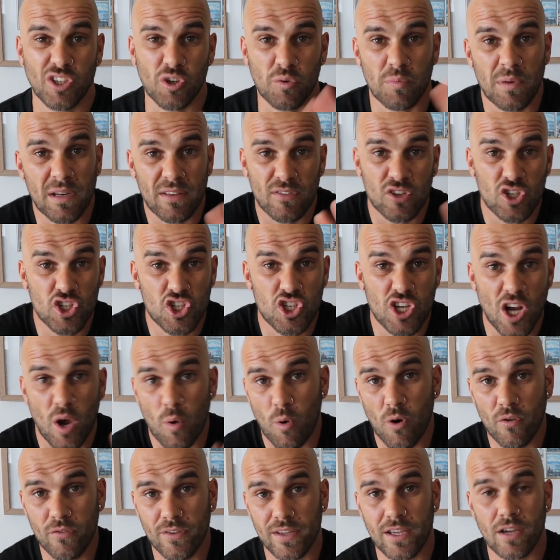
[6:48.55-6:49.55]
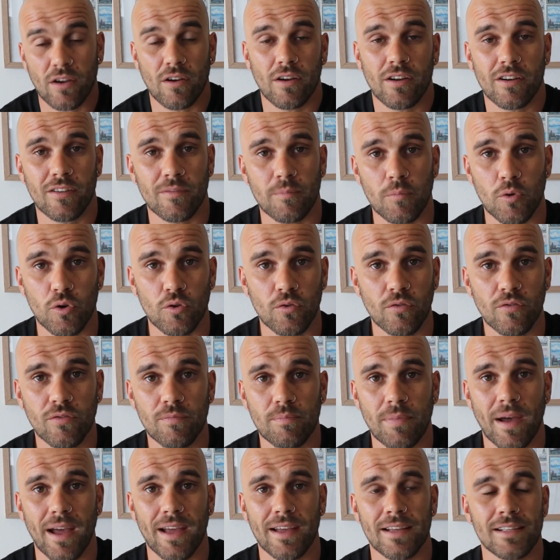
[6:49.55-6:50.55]
bit of a show-offy kind of
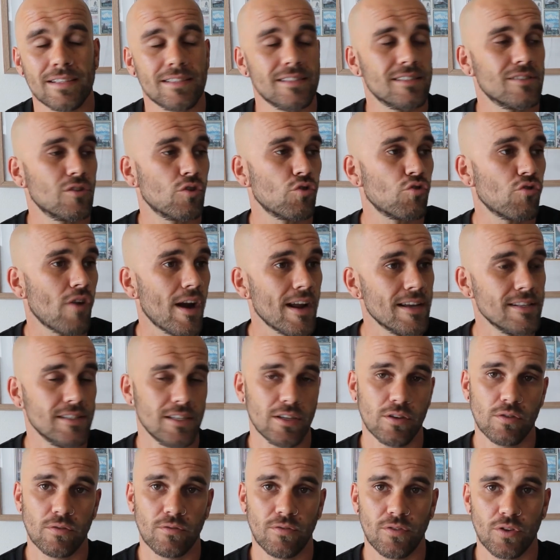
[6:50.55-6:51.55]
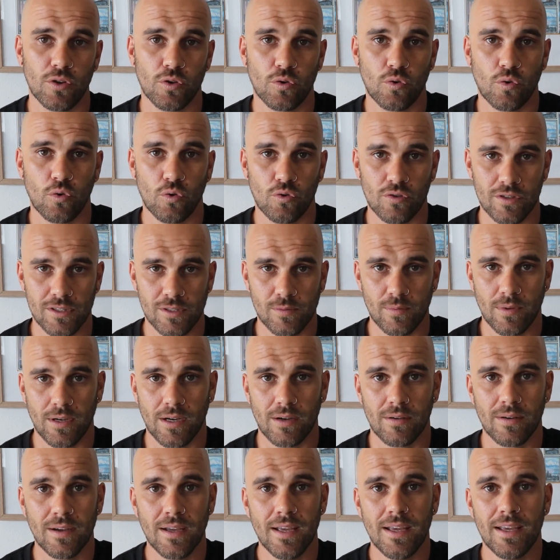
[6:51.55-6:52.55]
move, but it's crazy good for your core as
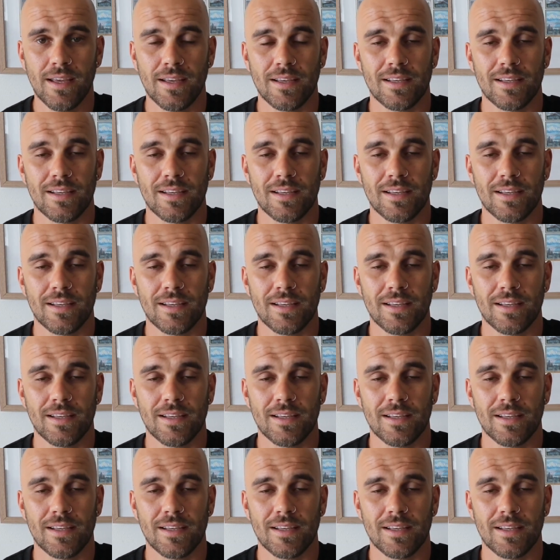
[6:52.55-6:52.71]
well,